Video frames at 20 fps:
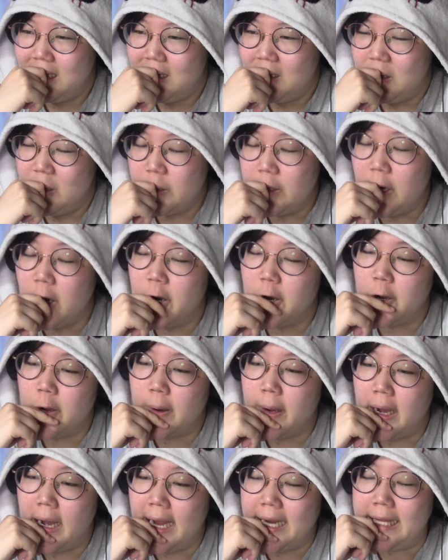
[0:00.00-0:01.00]
Oh
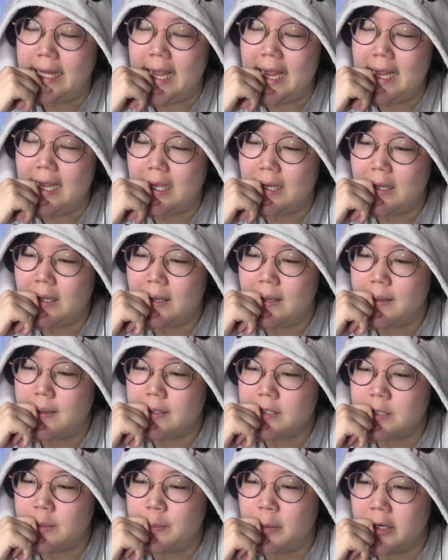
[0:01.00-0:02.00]
no, I think
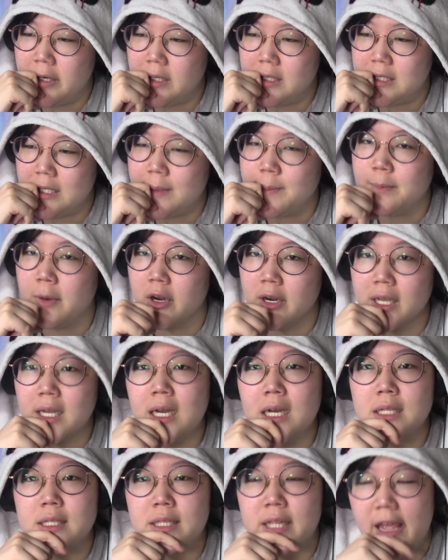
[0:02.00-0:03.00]
someone did.
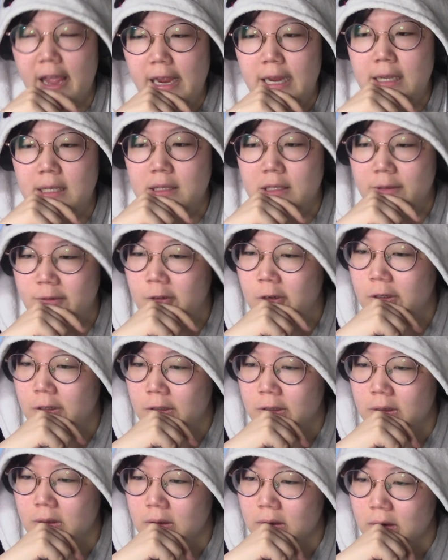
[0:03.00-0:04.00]
Monica take the
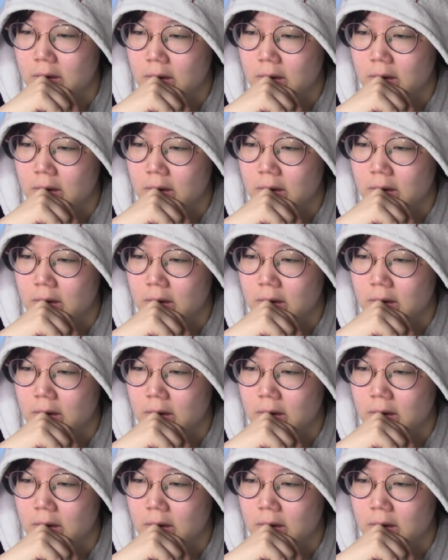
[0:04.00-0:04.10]
photo?